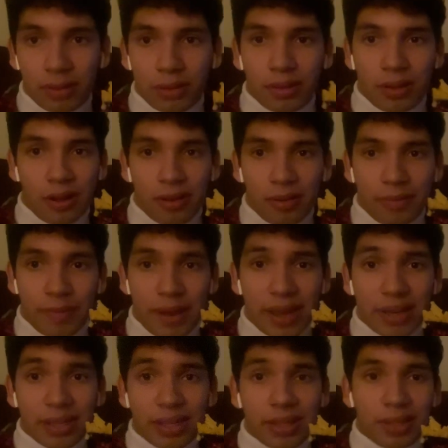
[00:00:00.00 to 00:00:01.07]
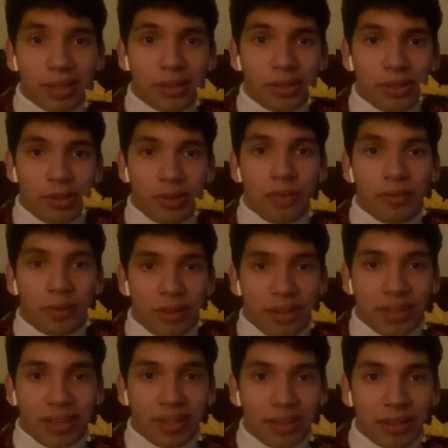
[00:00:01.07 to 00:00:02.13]
Y'all, mac and cheese is so
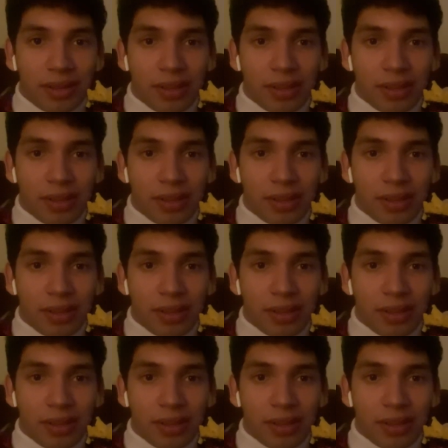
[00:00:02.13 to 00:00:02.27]
good.